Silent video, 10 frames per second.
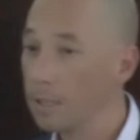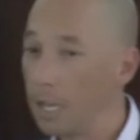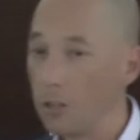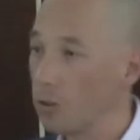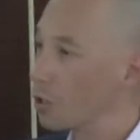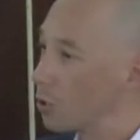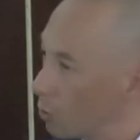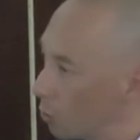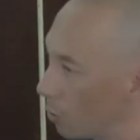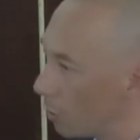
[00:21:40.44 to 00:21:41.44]
in your
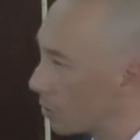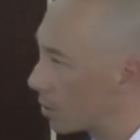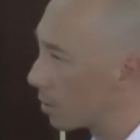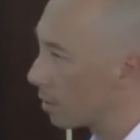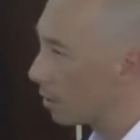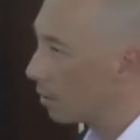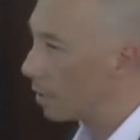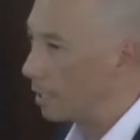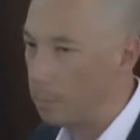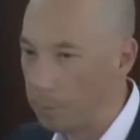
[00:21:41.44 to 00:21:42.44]
schools,
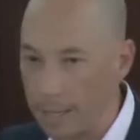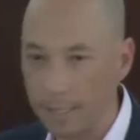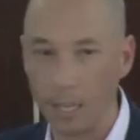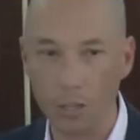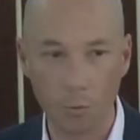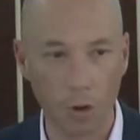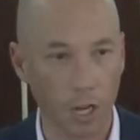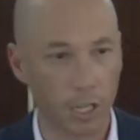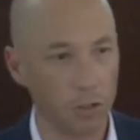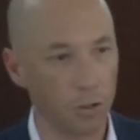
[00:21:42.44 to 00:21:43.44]
in the places that you
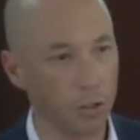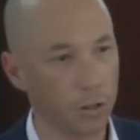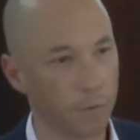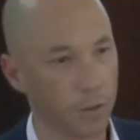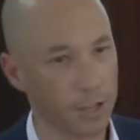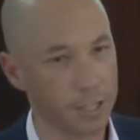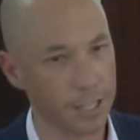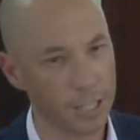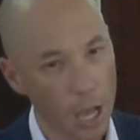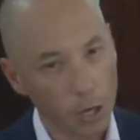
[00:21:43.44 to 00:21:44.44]
work, in your universities?